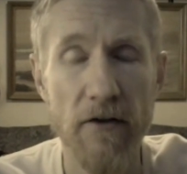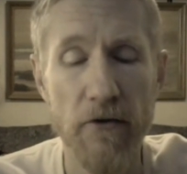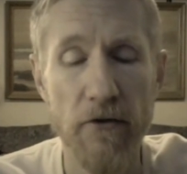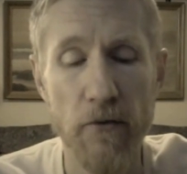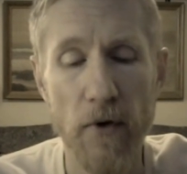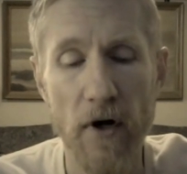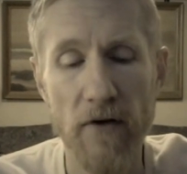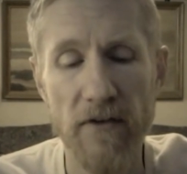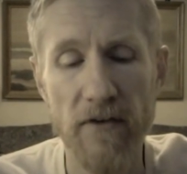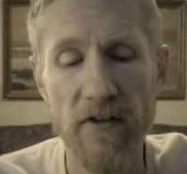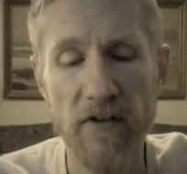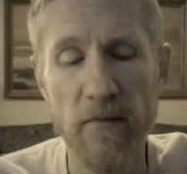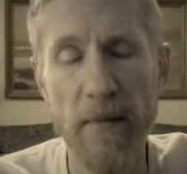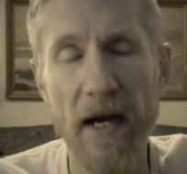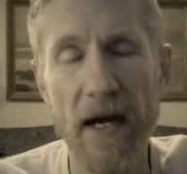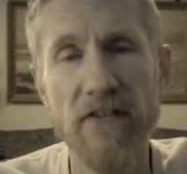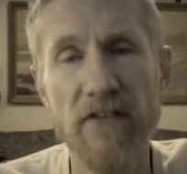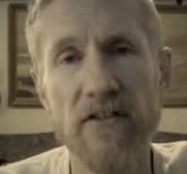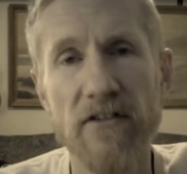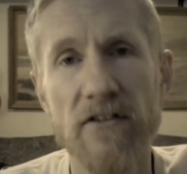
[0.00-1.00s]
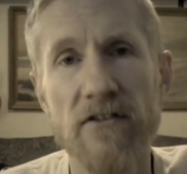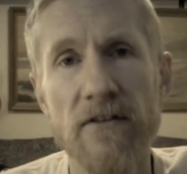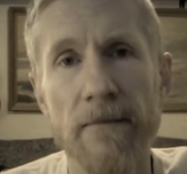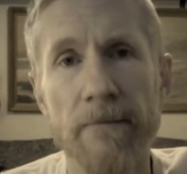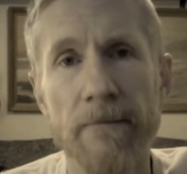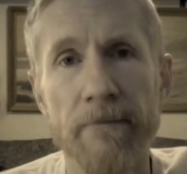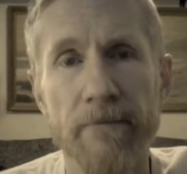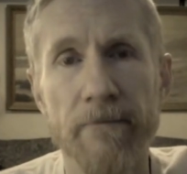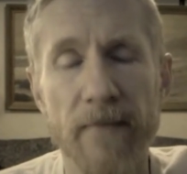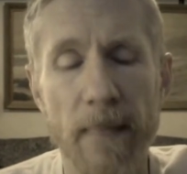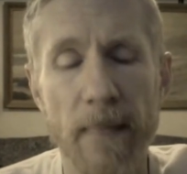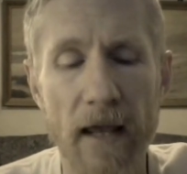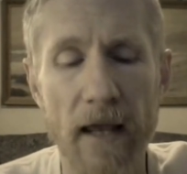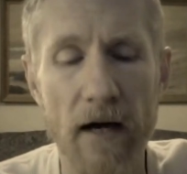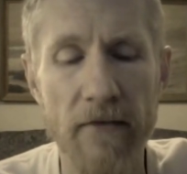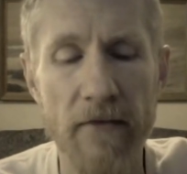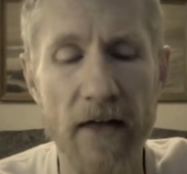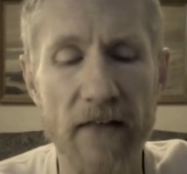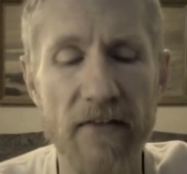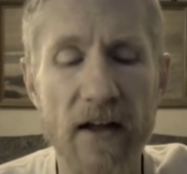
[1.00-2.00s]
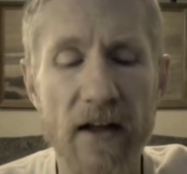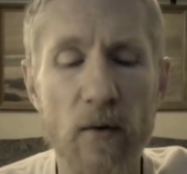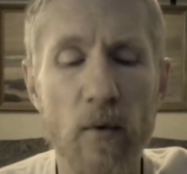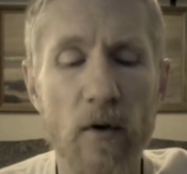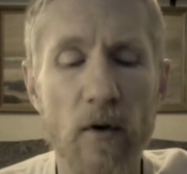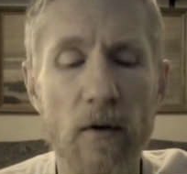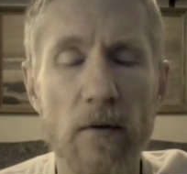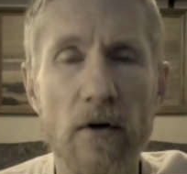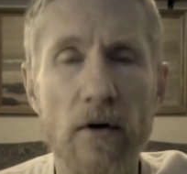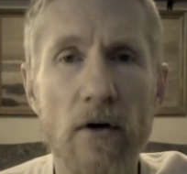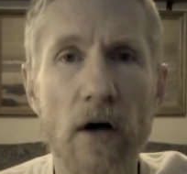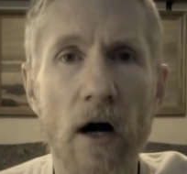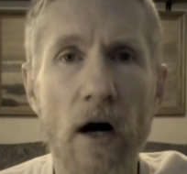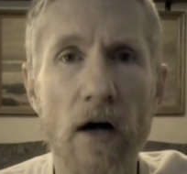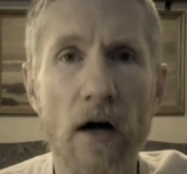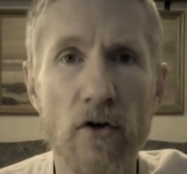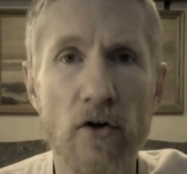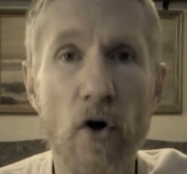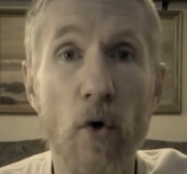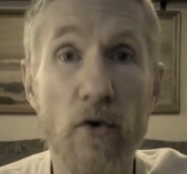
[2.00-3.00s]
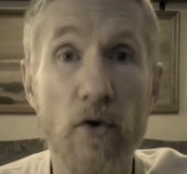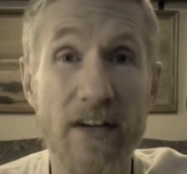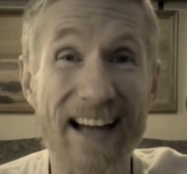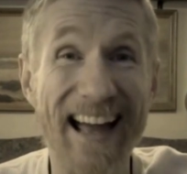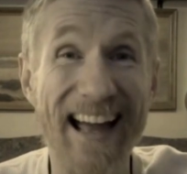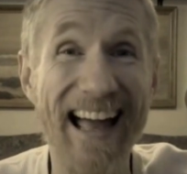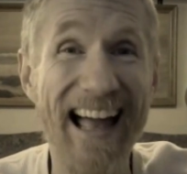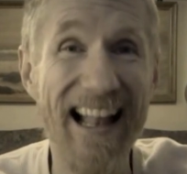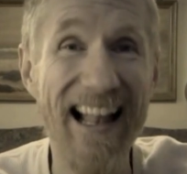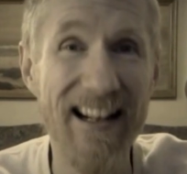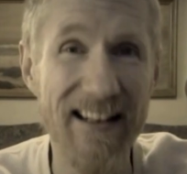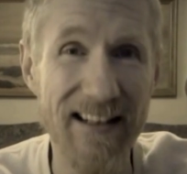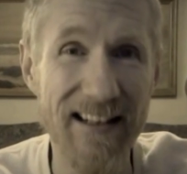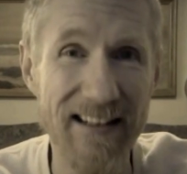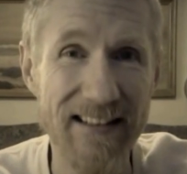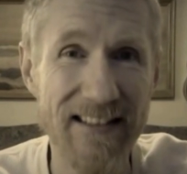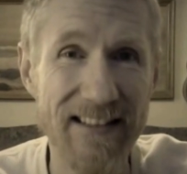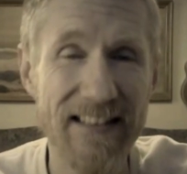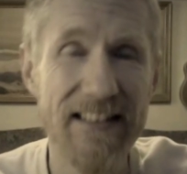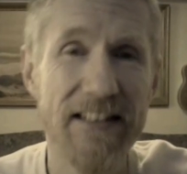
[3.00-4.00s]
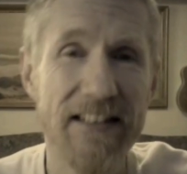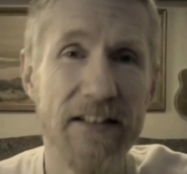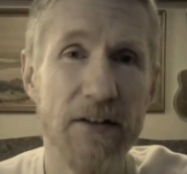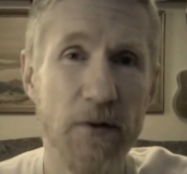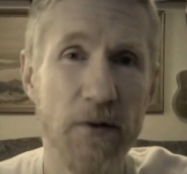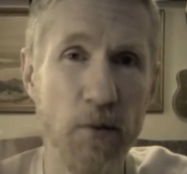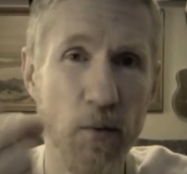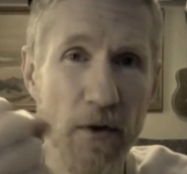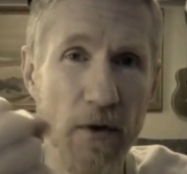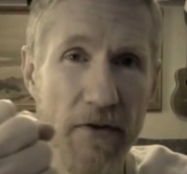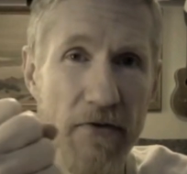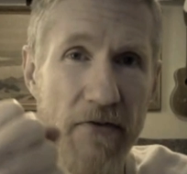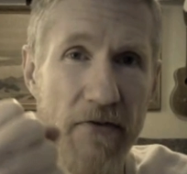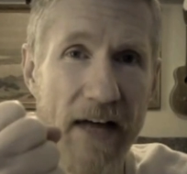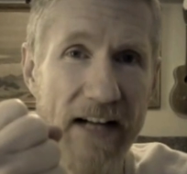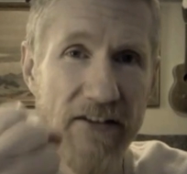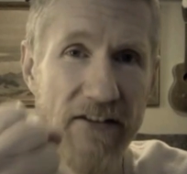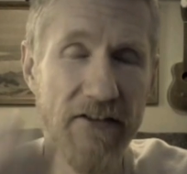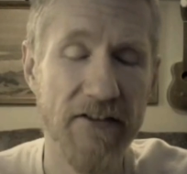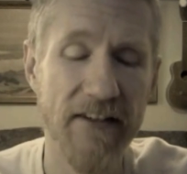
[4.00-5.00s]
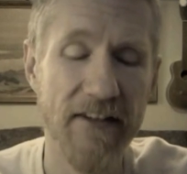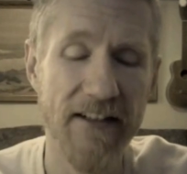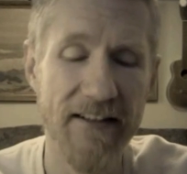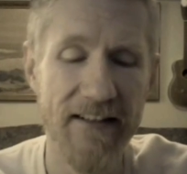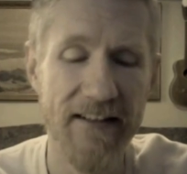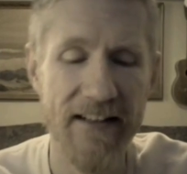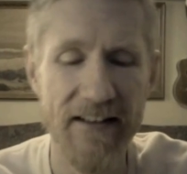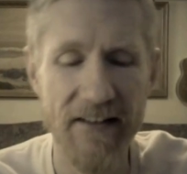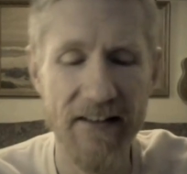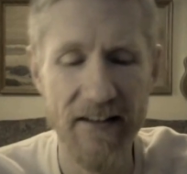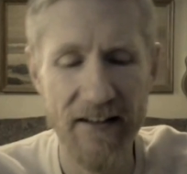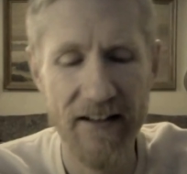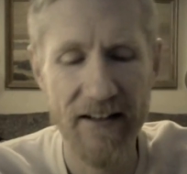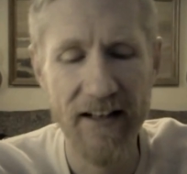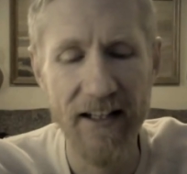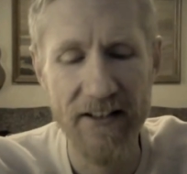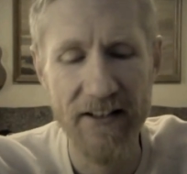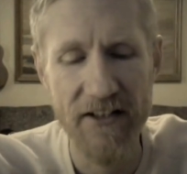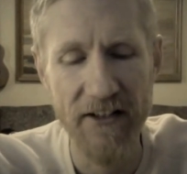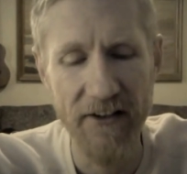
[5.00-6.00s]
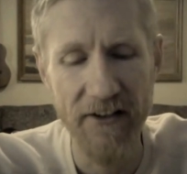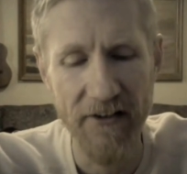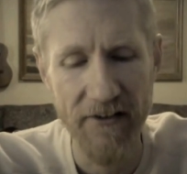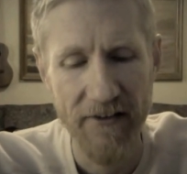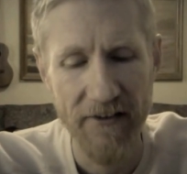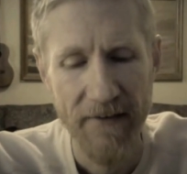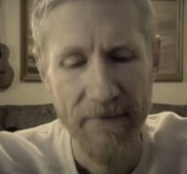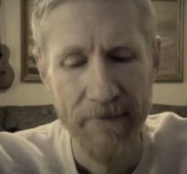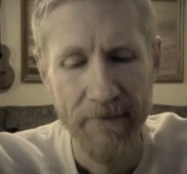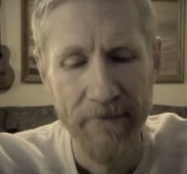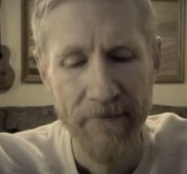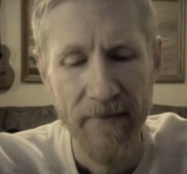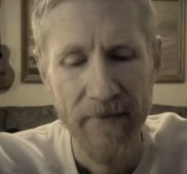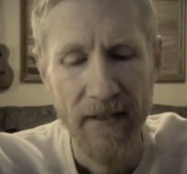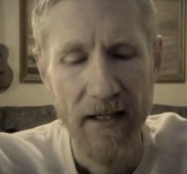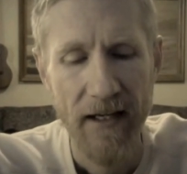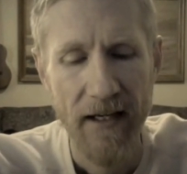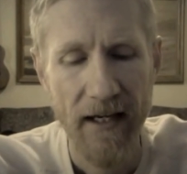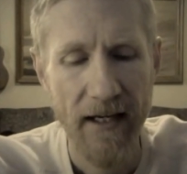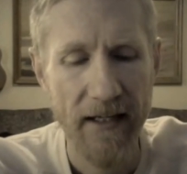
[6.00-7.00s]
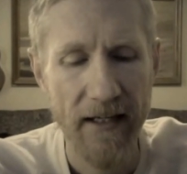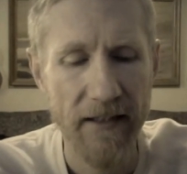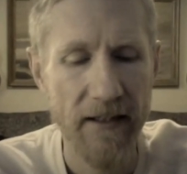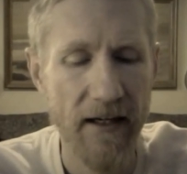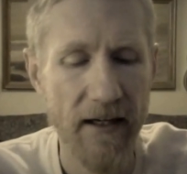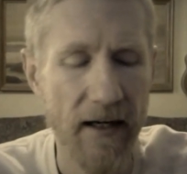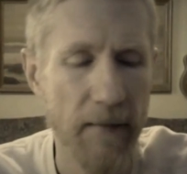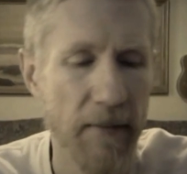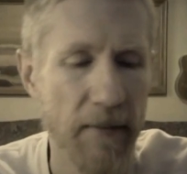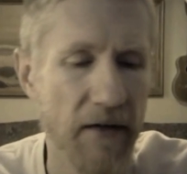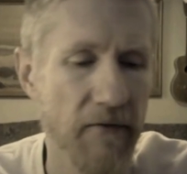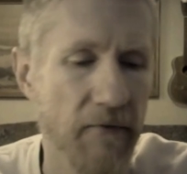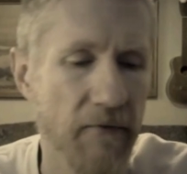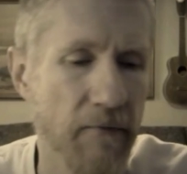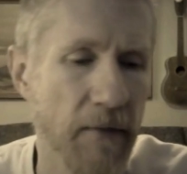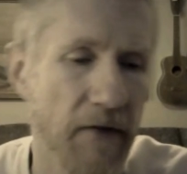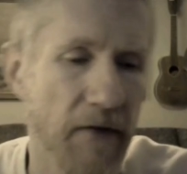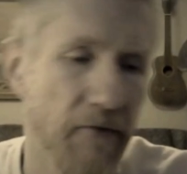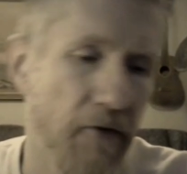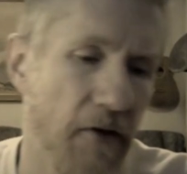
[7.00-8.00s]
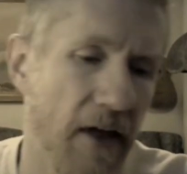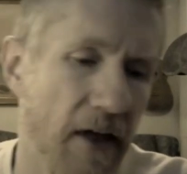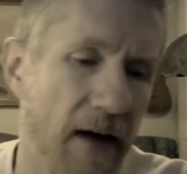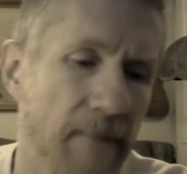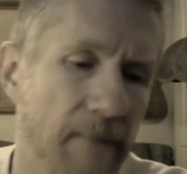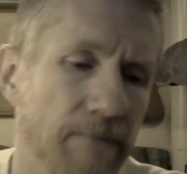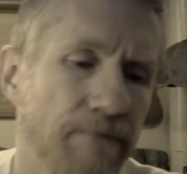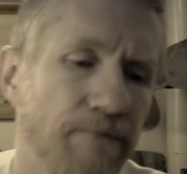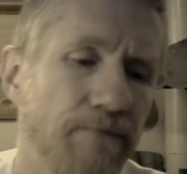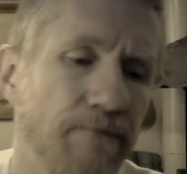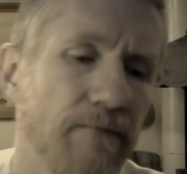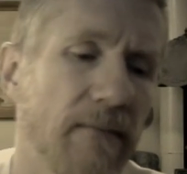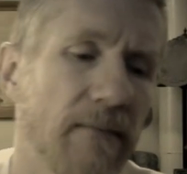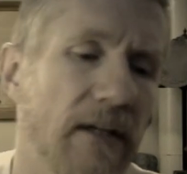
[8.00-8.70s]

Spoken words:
throughout this passage that they will go to hell with that sin in their clutches. And but for them,